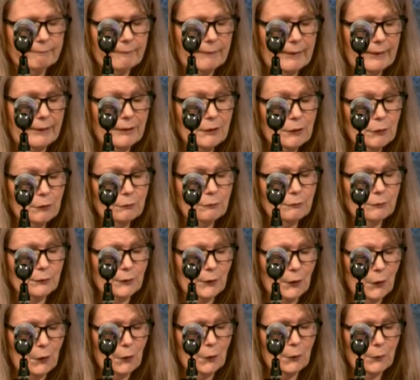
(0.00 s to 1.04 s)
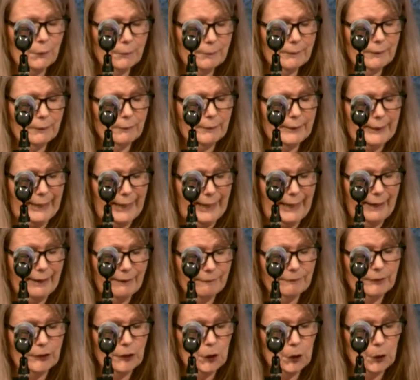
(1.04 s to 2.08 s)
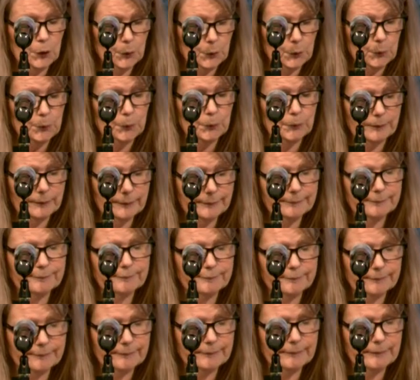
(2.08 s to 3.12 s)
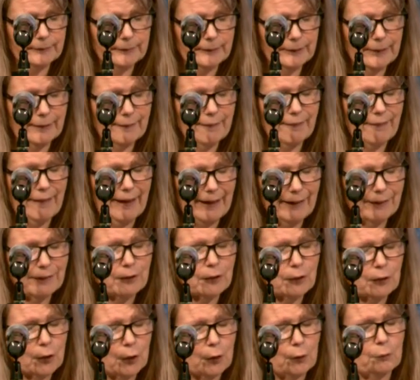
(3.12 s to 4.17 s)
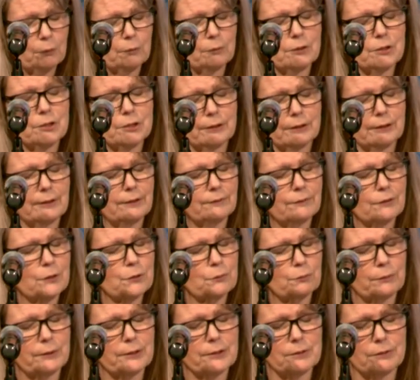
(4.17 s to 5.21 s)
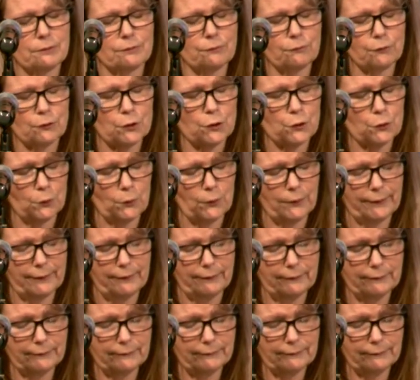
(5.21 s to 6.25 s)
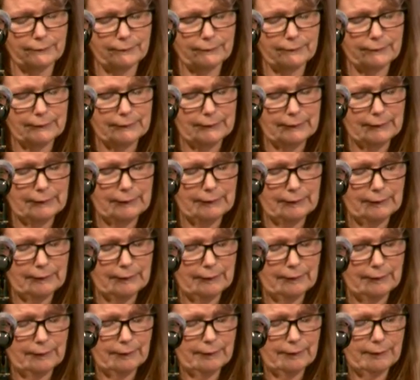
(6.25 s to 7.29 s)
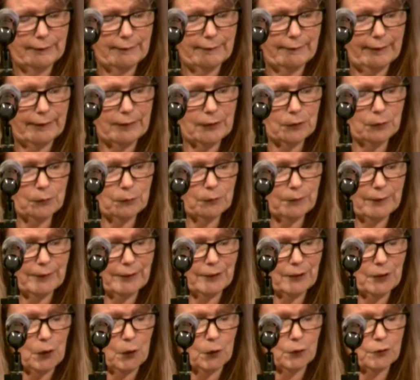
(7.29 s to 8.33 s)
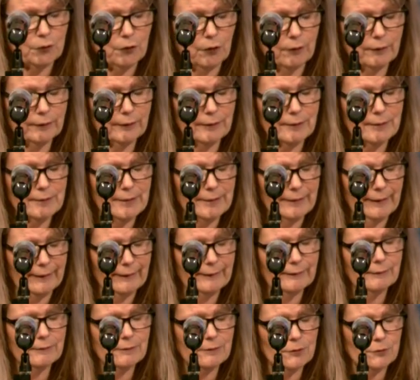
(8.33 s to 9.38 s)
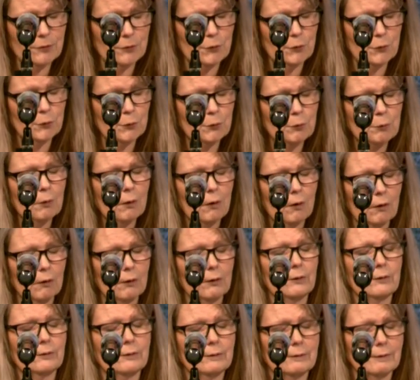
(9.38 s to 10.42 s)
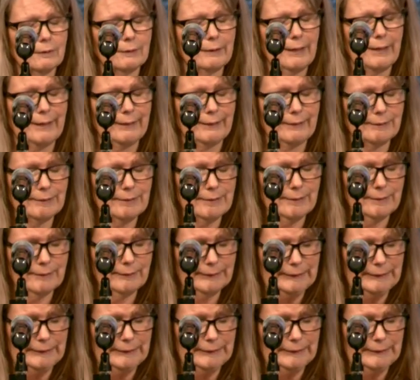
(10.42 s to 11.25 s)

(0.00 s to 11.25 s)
Thank you for the hope that we have in you. And that alone should give us reason for joy. Thank you that in our darkest nights, you are light.